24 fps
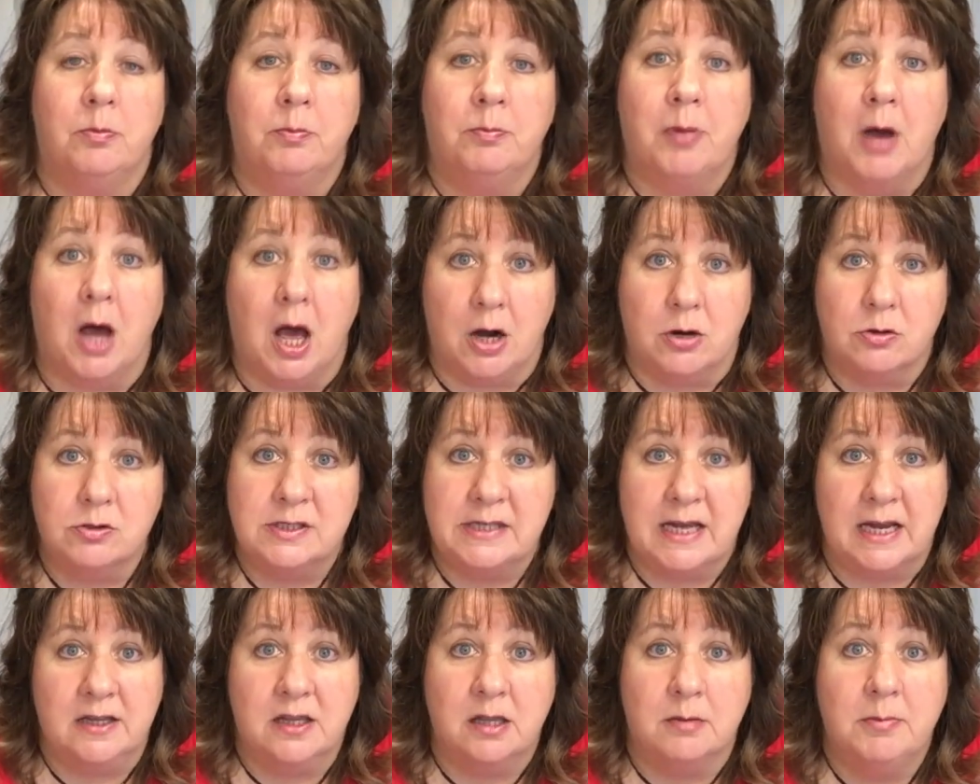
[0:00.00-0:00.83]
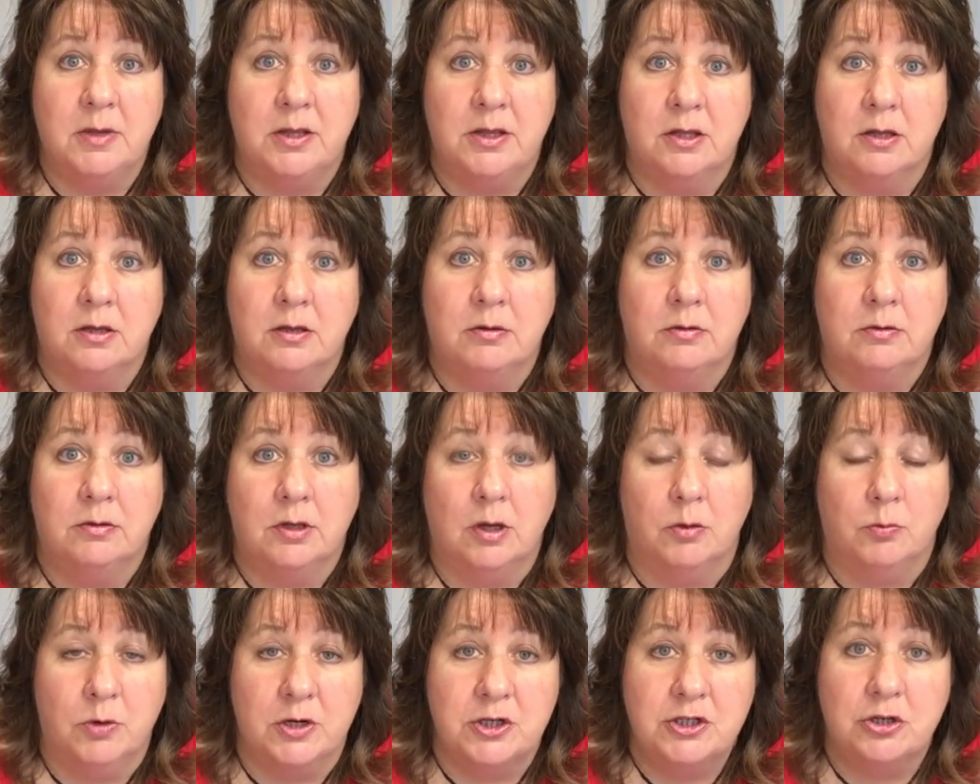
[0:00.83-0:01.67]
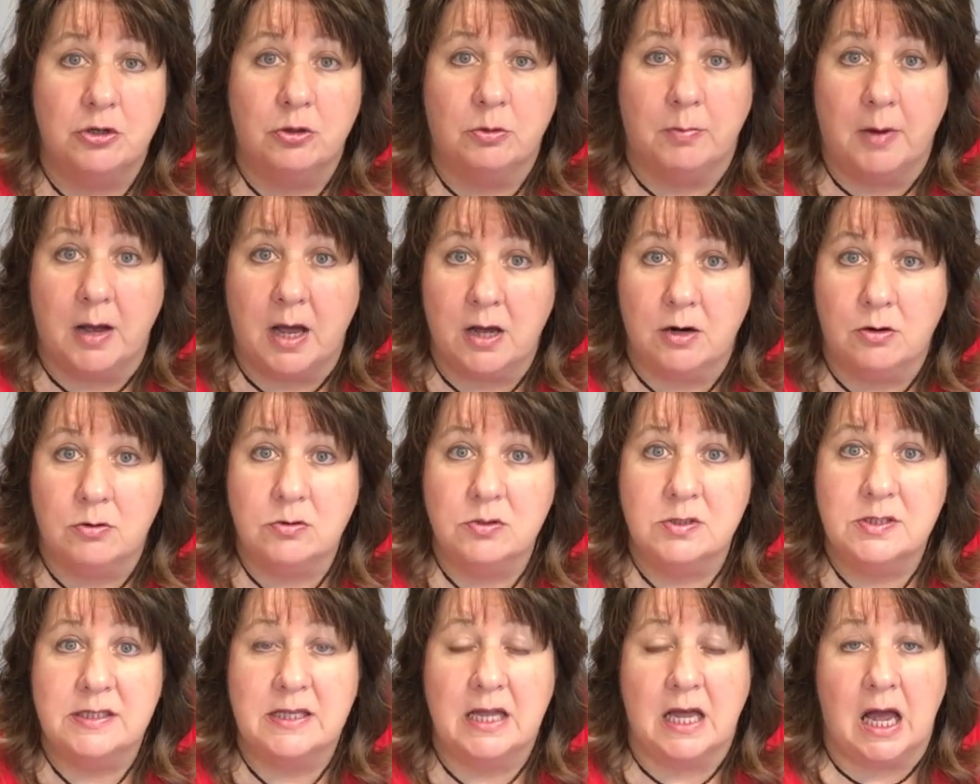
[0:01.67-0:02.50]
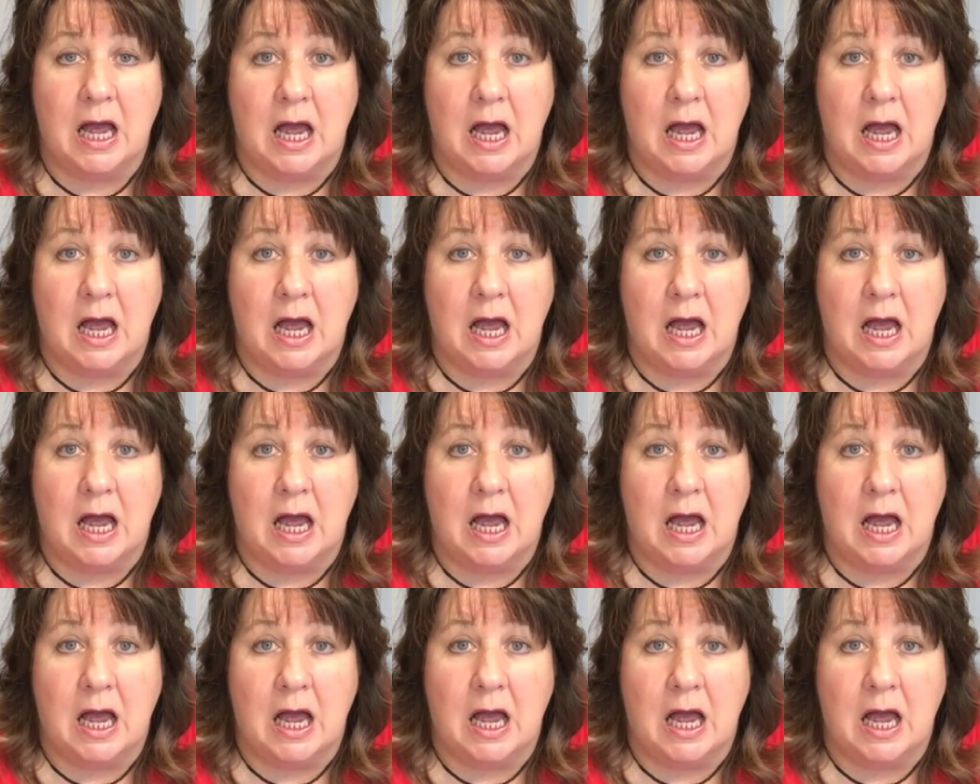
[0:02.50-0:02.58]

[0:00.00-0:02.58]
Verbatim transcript: bottles, take them in the original bottles.